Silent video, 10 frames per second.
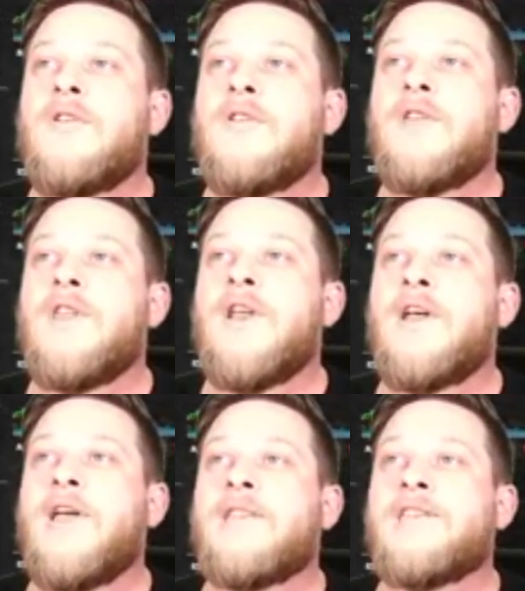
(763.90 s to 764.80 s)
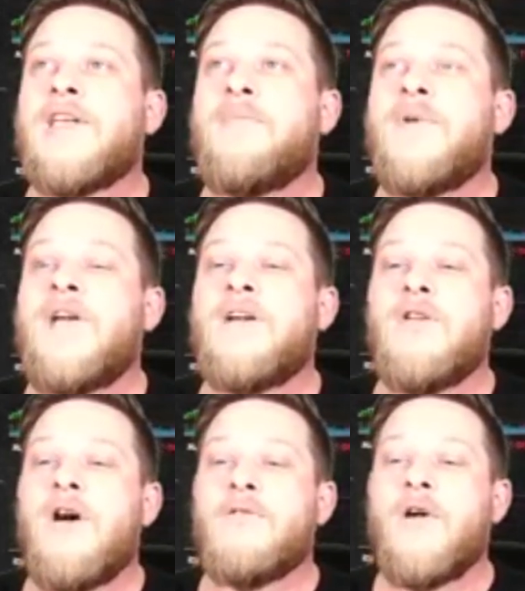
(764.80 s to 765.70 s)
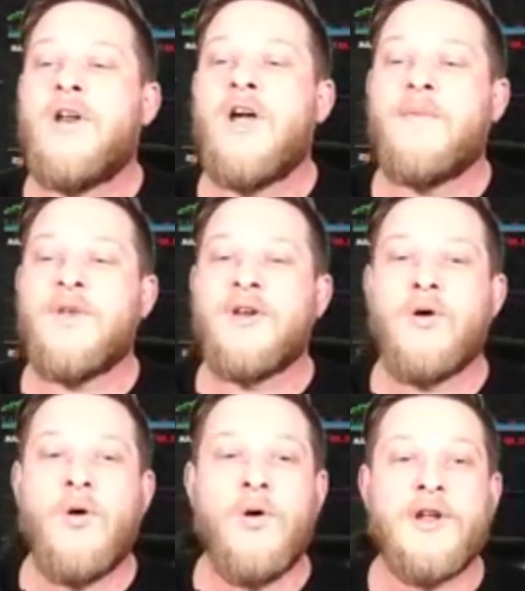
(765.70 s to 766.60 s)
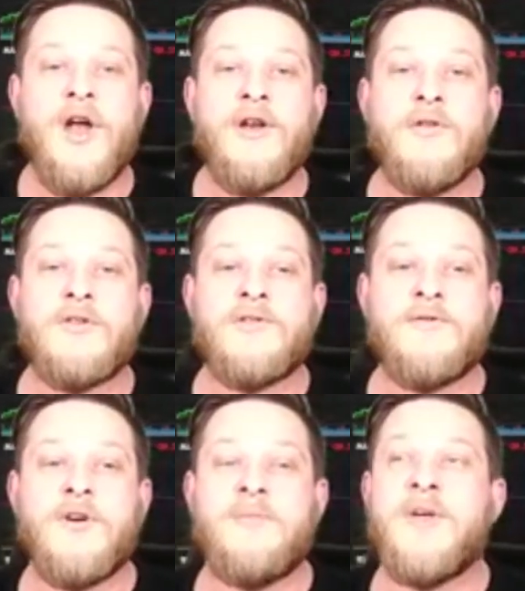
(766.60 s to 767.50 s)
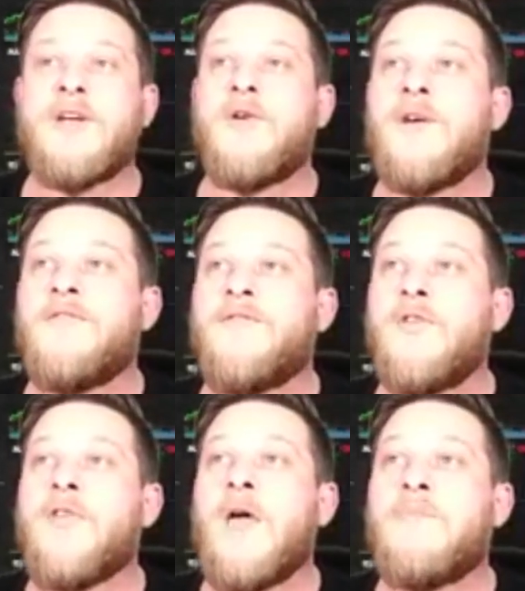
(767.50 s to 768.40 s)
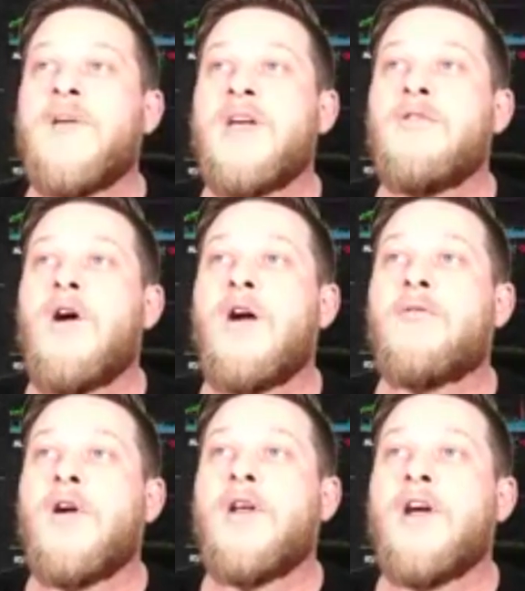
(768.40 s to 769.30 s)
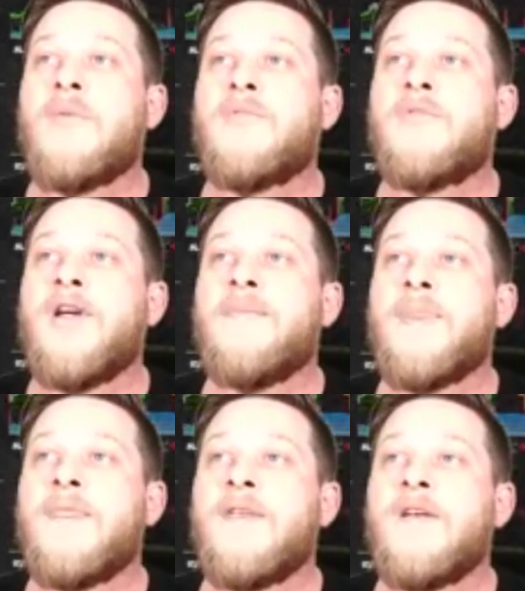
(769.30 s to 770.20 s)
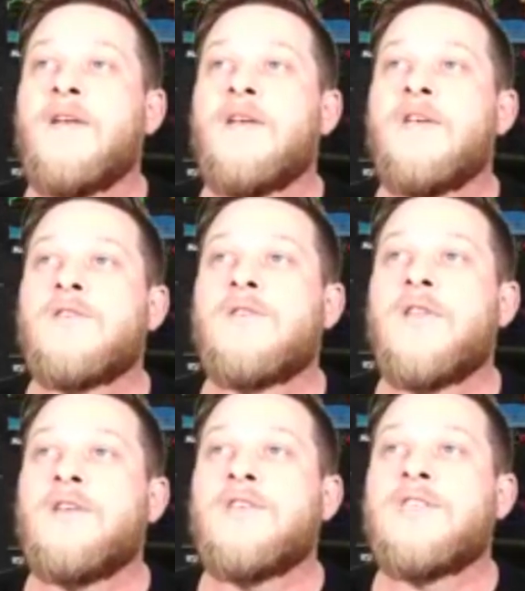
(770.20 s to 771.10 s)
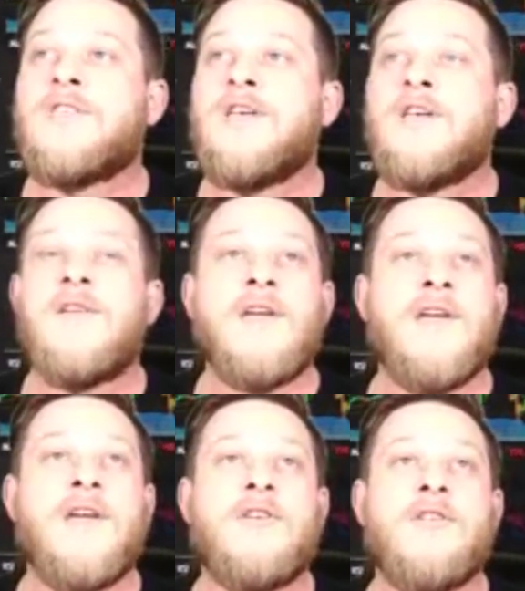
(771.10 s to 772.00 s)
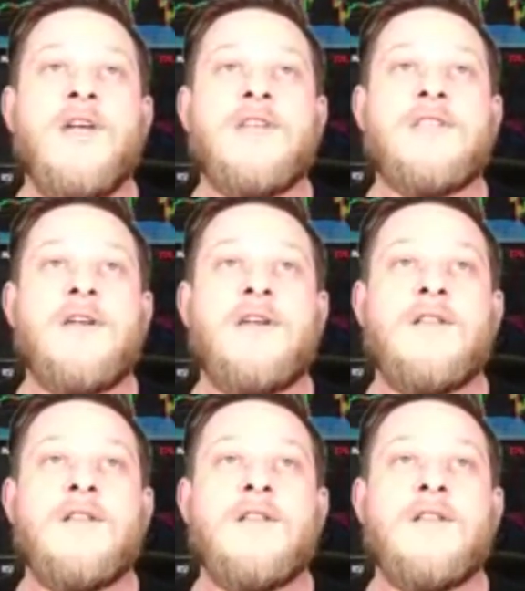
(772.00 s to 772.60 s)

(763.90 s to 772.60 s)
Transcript: And then it gets that big long run up and you're holding on to those free Bitcoin for that big long run up, right? So then you see it creates it